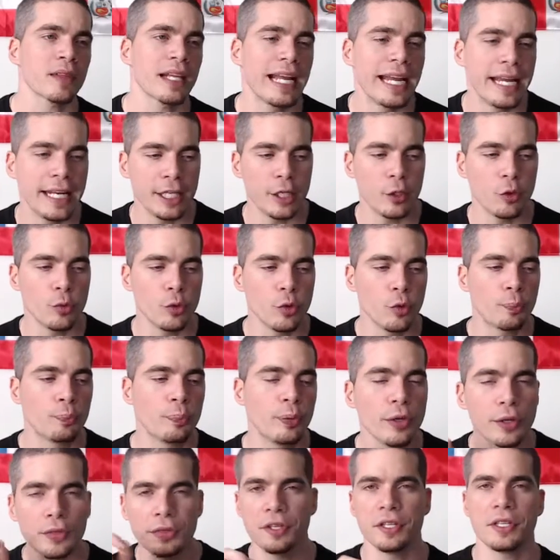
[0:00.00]
and you will
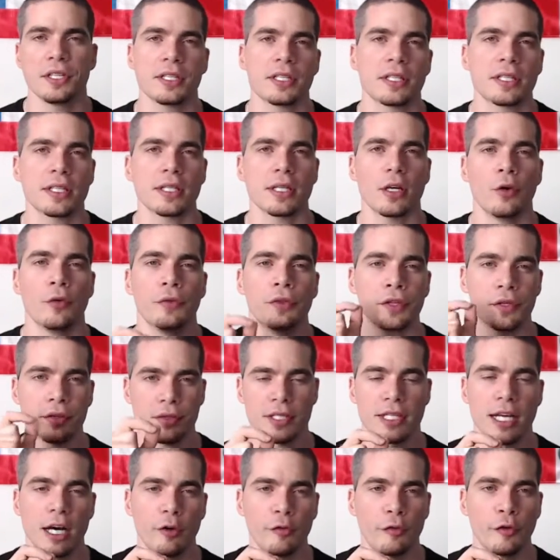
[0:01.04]
put this on your
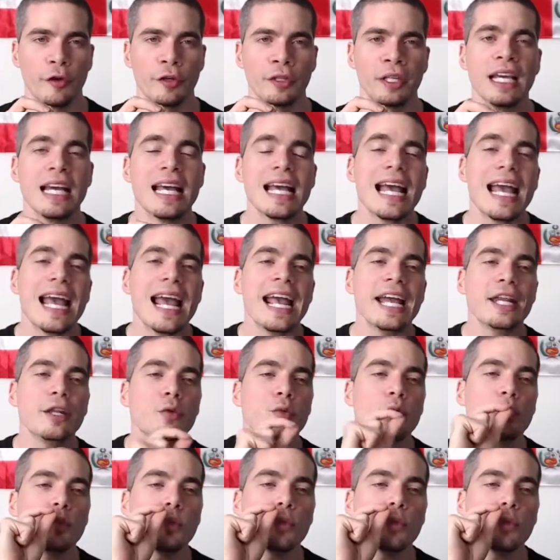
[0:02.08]
cell phone and